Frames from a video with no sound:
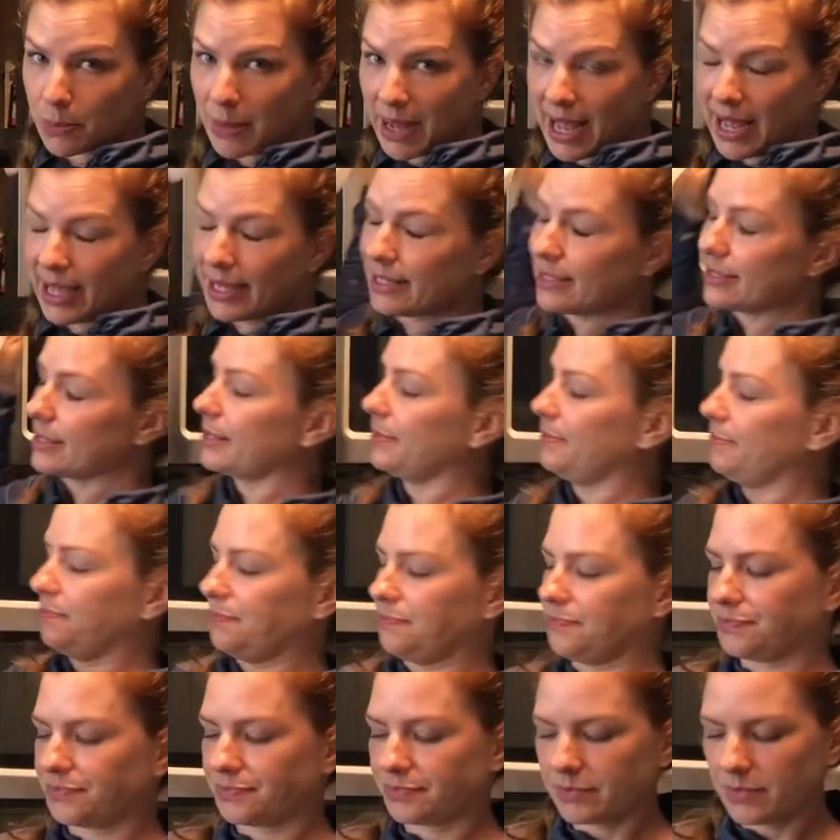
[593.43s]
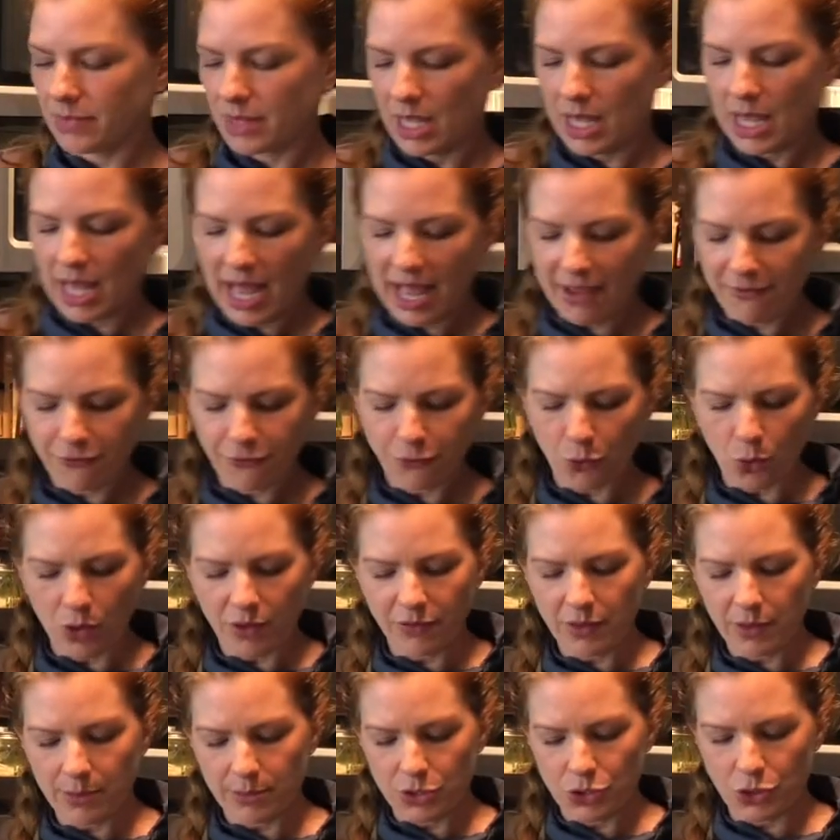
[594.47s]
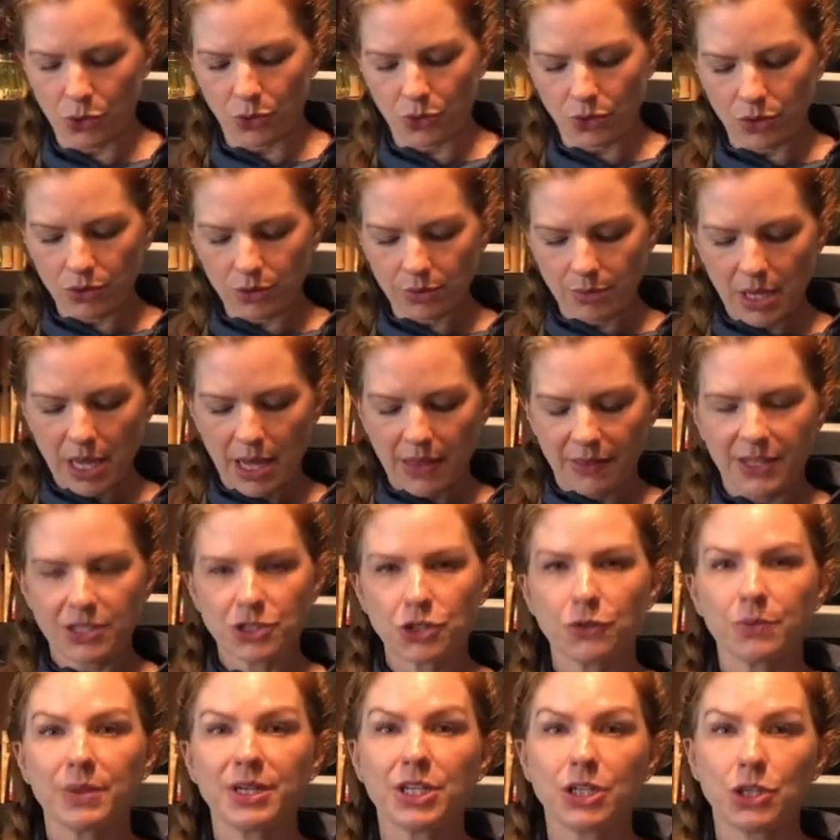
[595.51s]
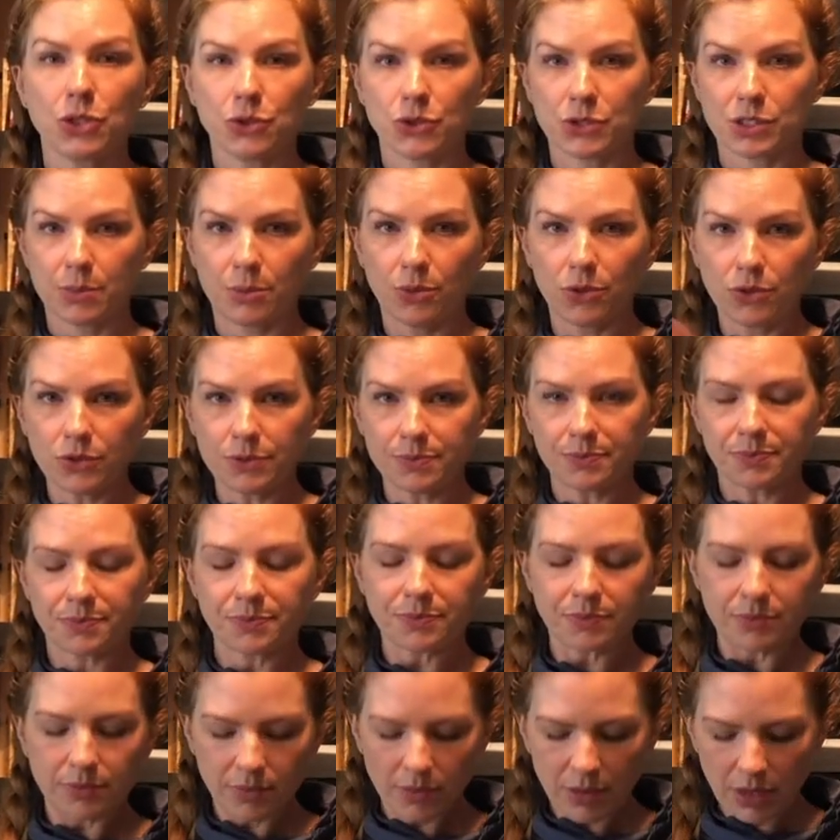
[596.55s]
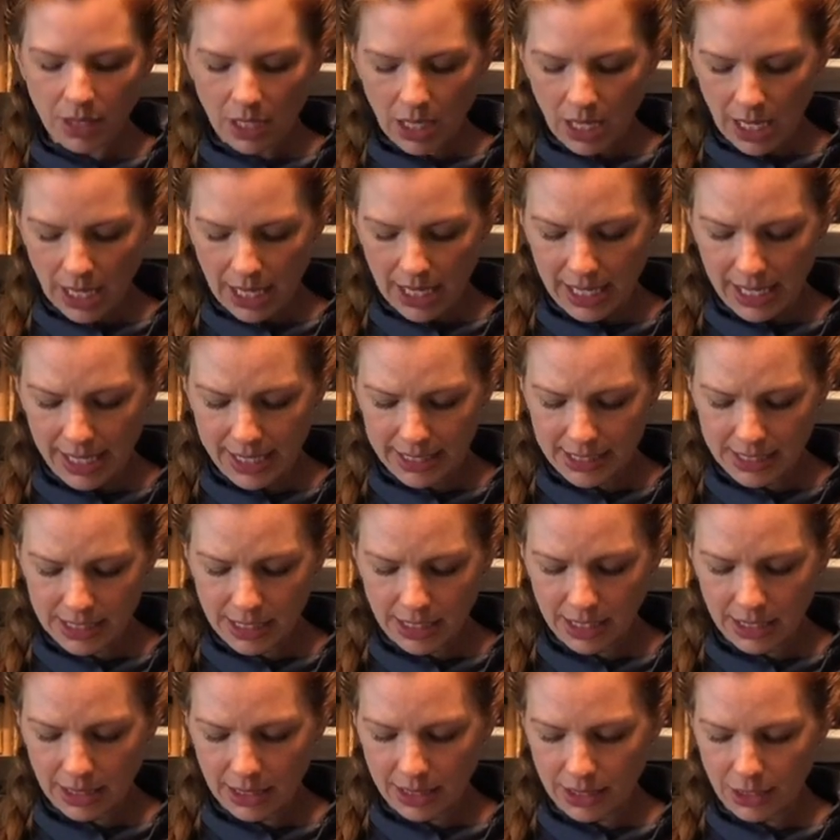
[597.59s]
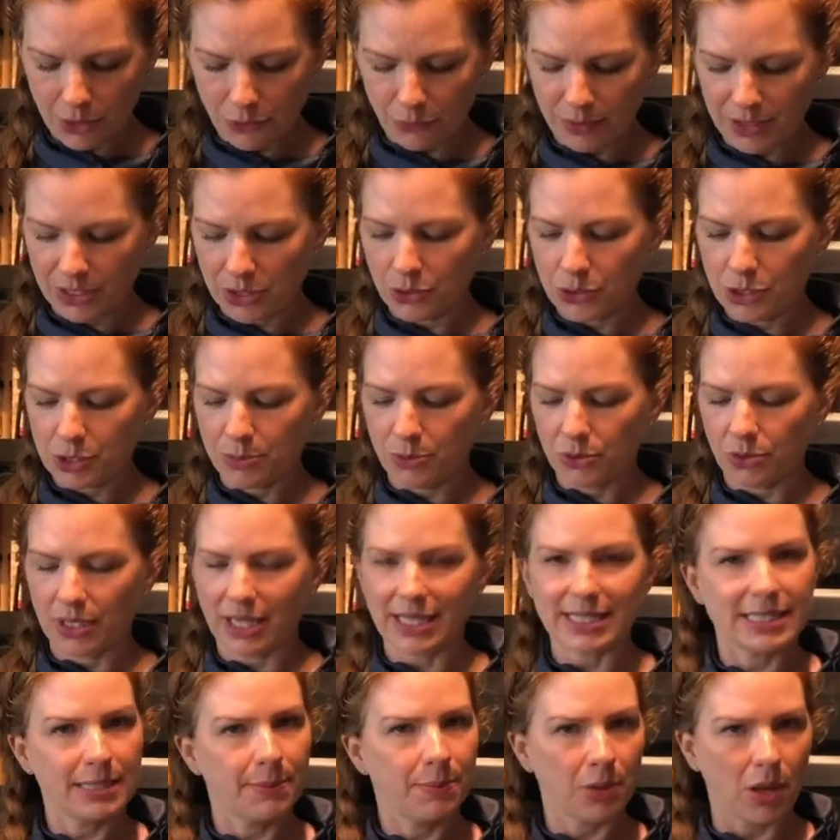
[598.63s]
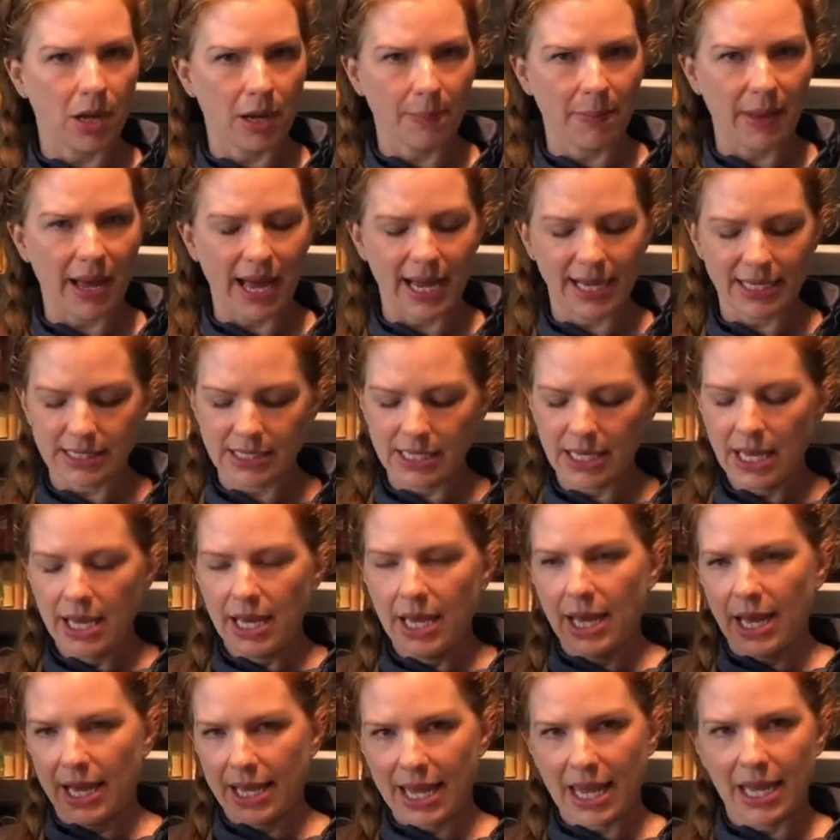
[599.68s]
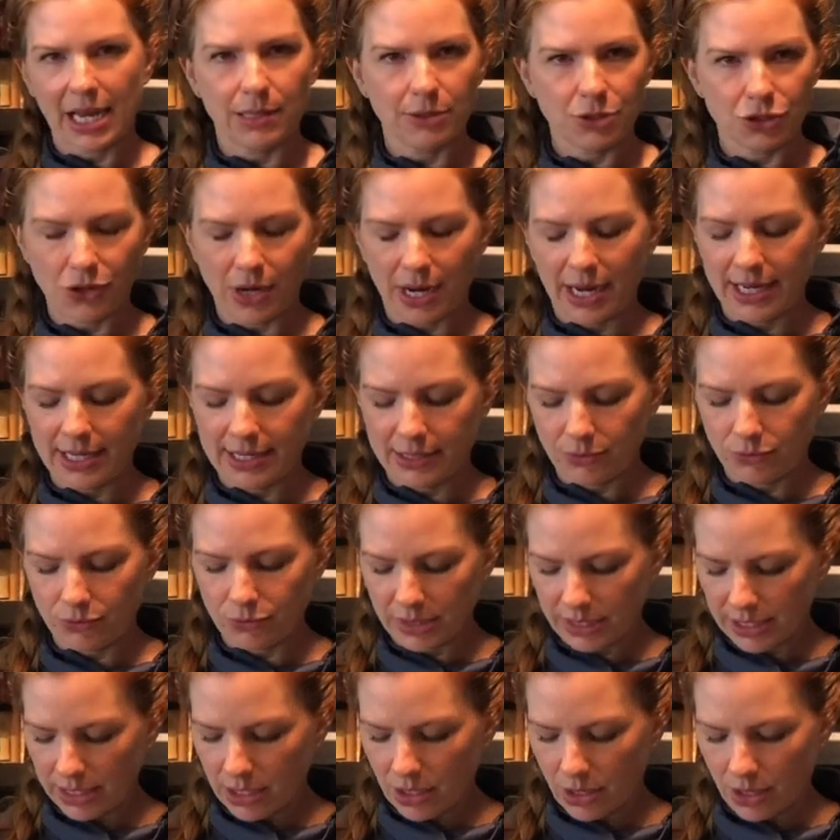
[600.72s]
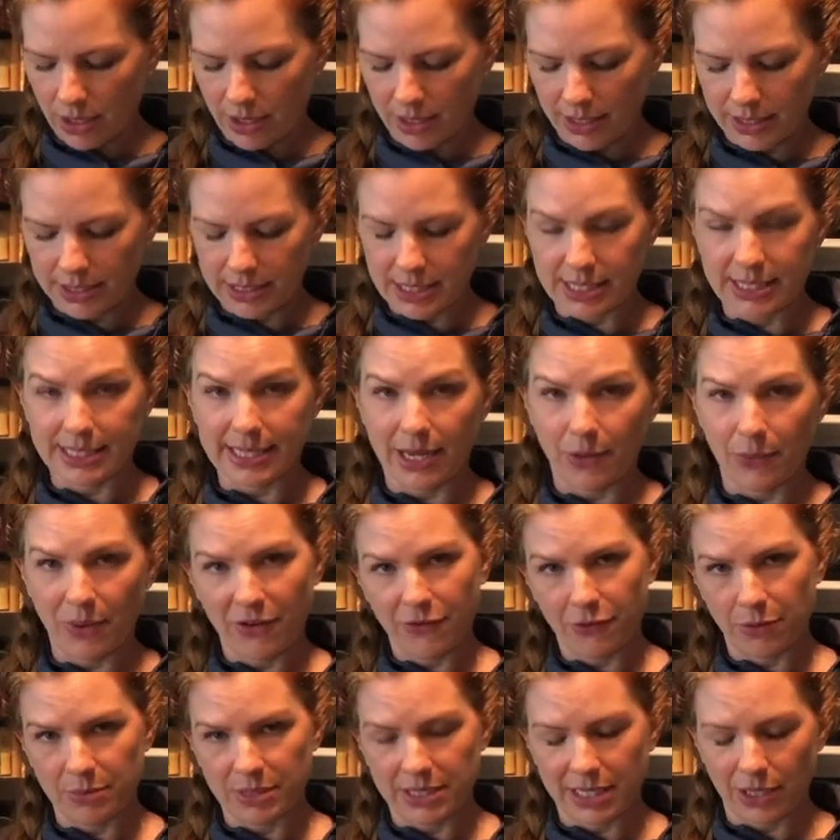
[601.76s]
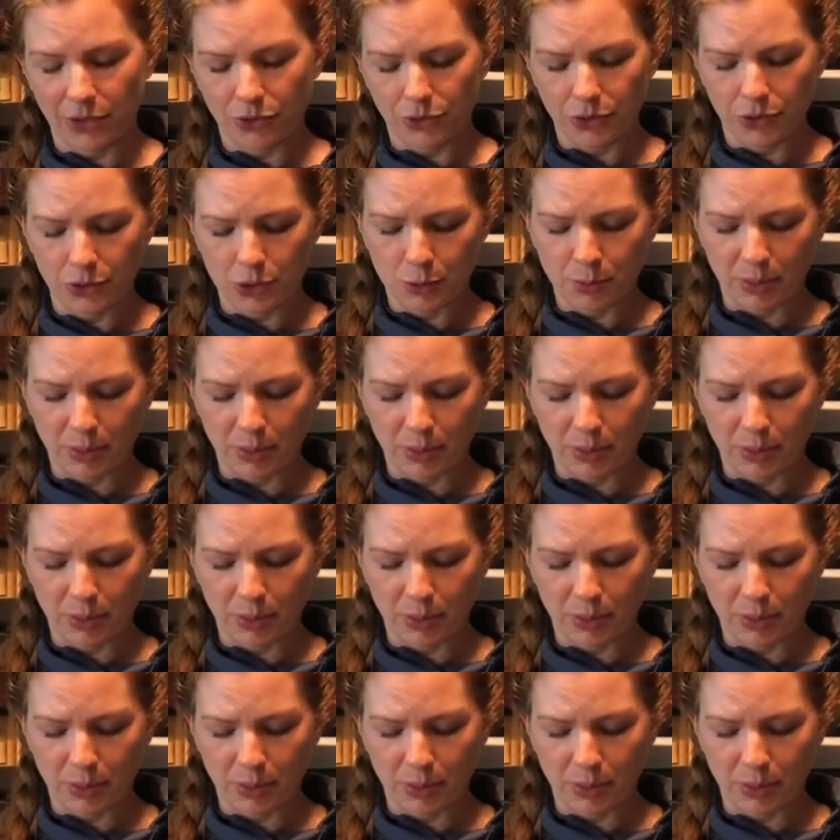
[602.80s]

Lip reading: bags. I have 4 of them total. These are reusable, and they're reusable like Ziploc bags. Again, I've tried really hard to stay away from single-use